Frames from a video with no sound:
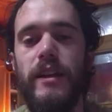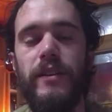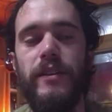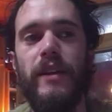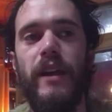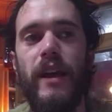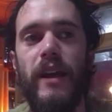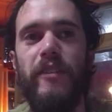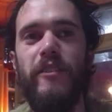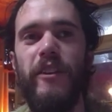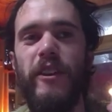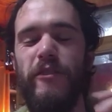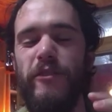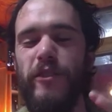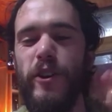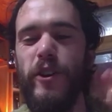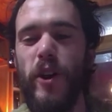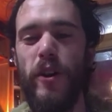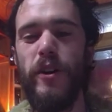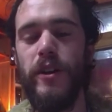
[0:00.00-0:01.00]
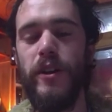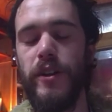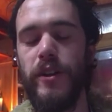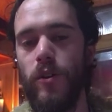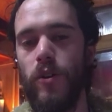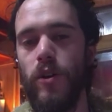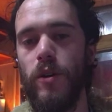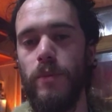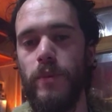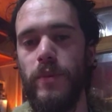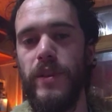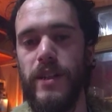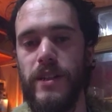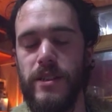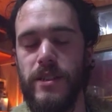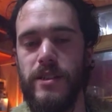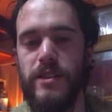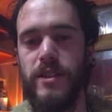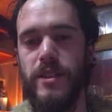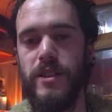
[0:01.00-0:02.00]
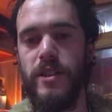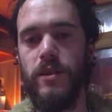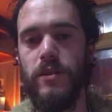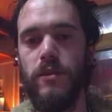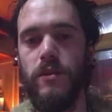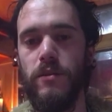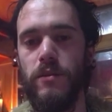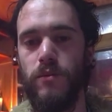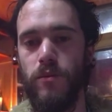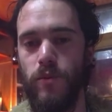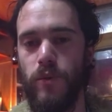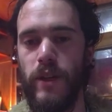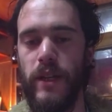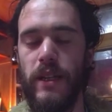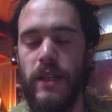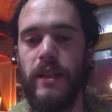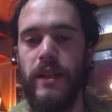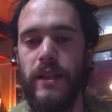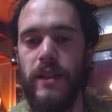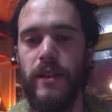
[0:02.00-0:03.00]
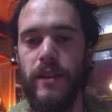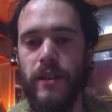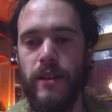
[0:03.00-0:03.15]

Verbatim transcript: If you go to Europe, there's still really